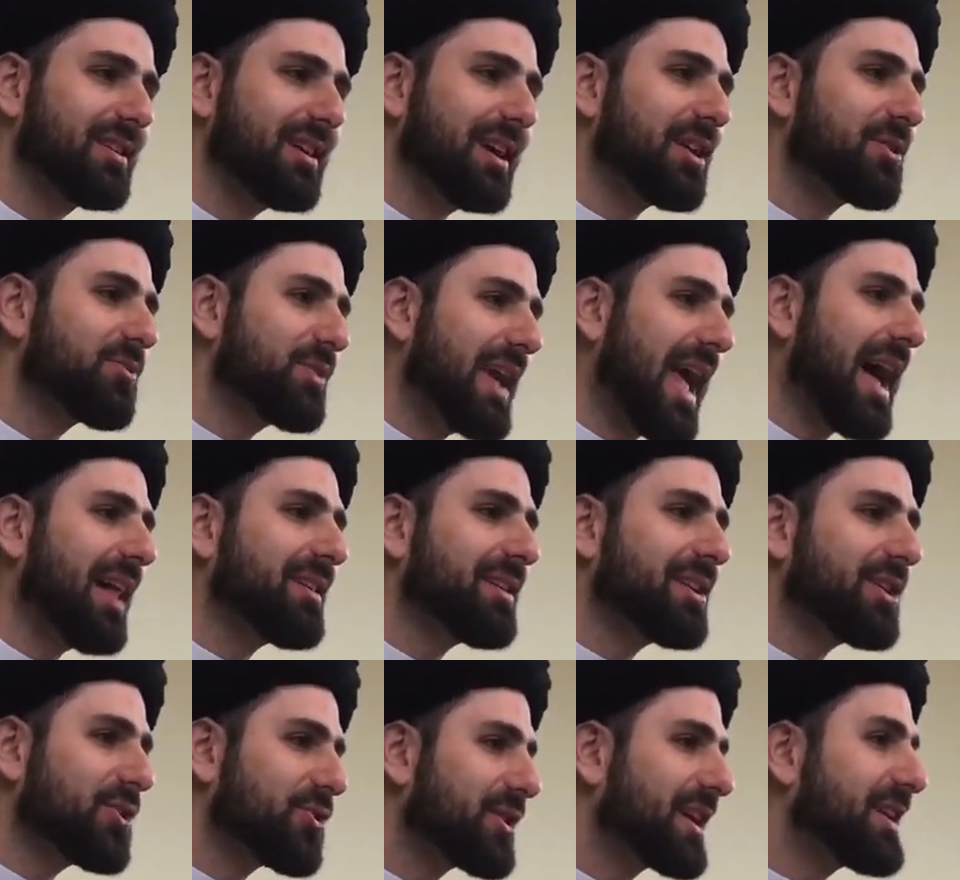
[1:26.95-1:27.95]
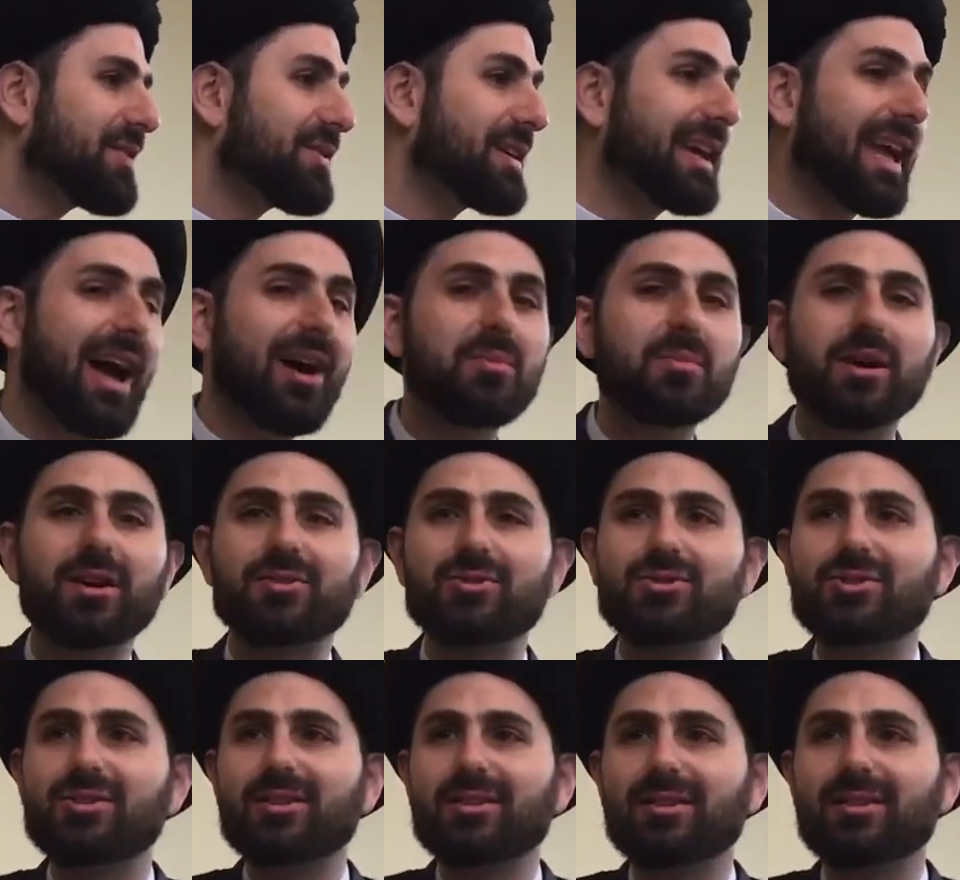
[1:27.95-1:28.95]
In reality, you're giving how
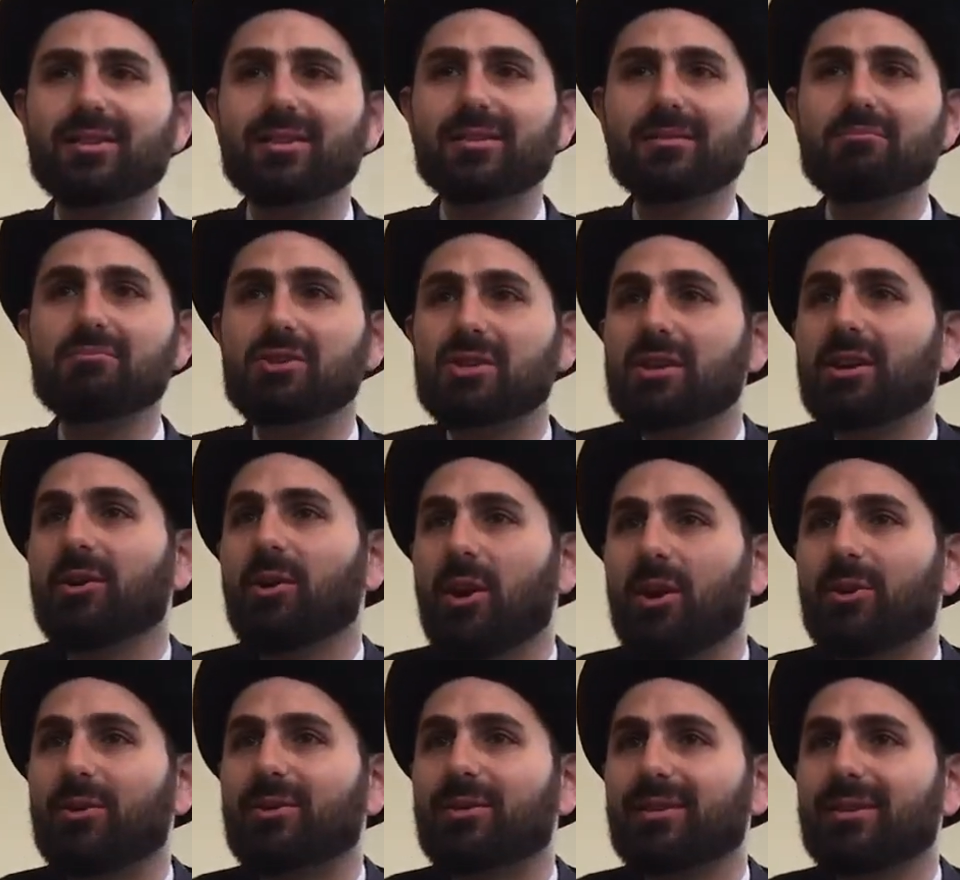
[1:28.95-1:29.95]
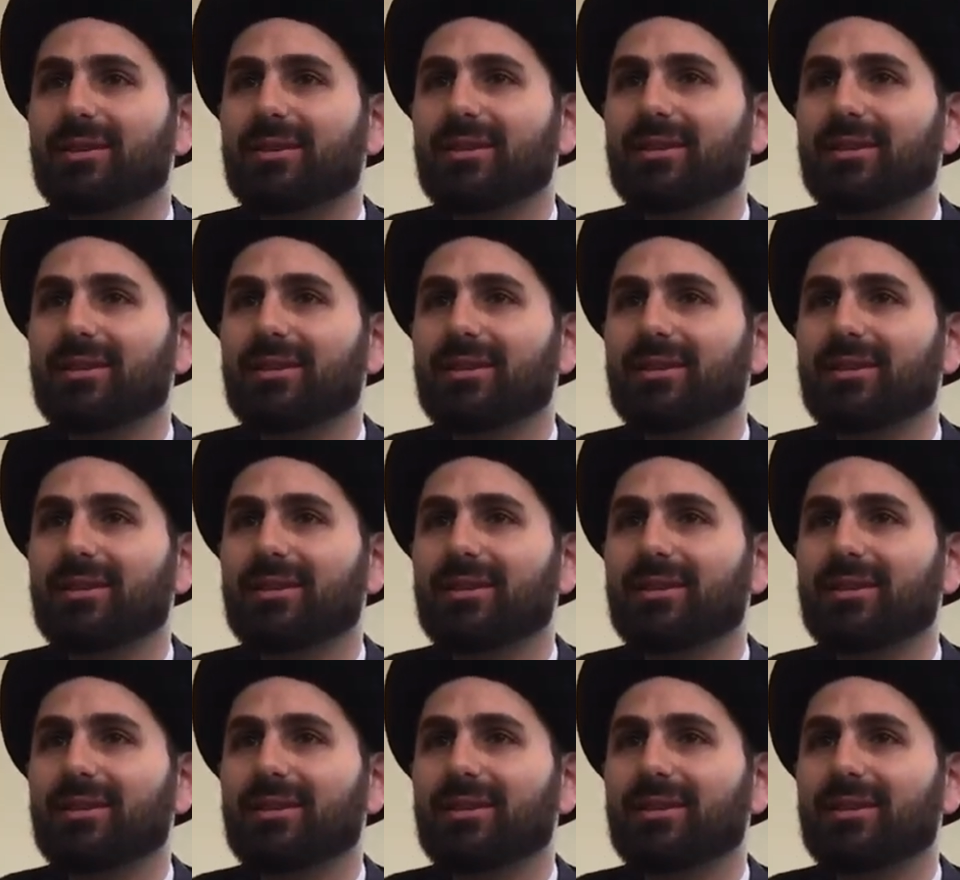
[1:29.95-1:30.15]
much? Zero.